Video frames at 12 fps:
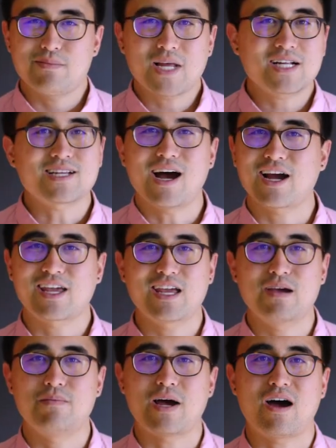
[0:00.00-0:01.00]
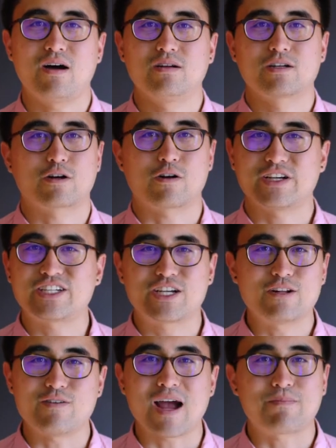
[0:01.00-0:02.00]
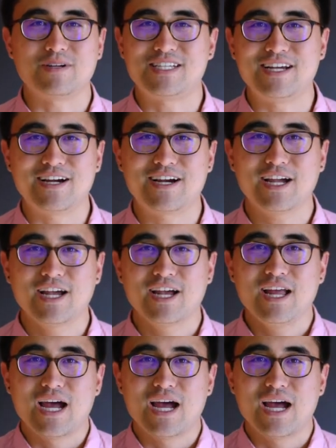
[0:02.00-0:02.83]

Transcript: And I'm not talking about Christian rappers here,